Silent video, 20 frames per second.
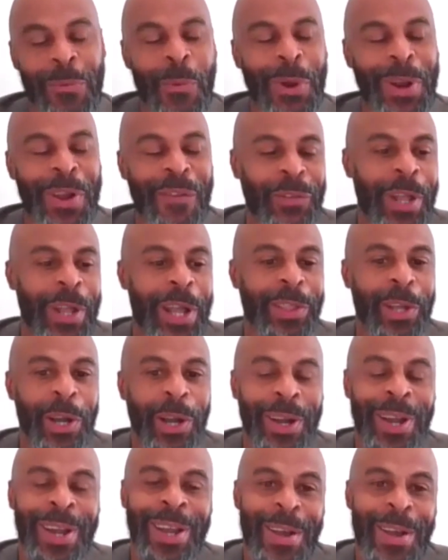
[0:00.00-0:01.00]
want to flood
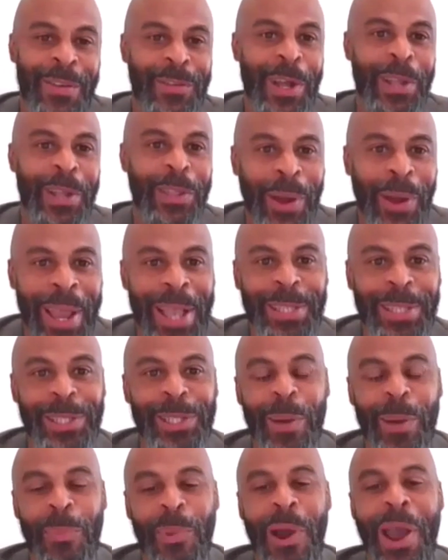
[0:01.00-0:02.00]
their flood their heads
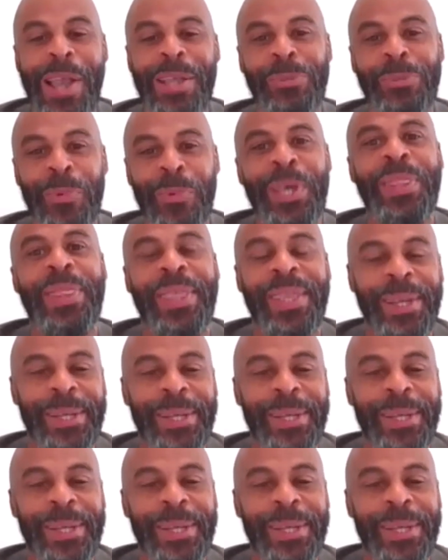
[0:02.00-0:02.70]
and their brains with.